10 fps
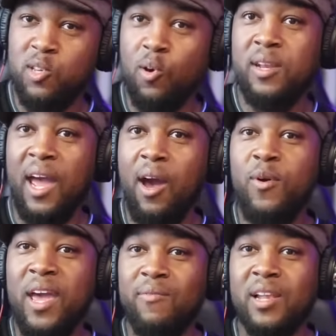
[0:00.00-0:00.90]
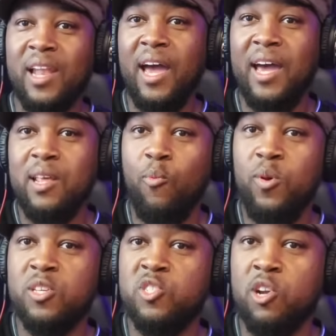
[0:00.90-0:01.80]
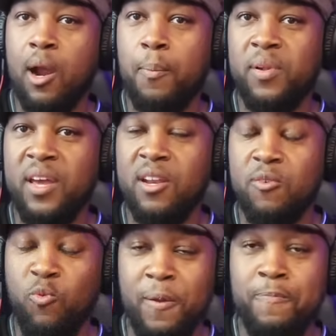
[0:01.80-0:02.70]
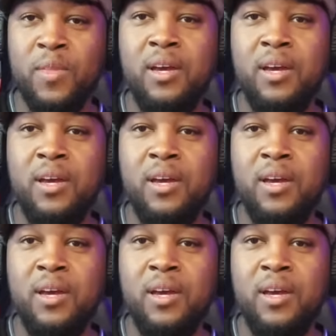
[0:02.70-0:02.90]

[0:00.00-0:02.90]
So now we have a line that we can start playing with.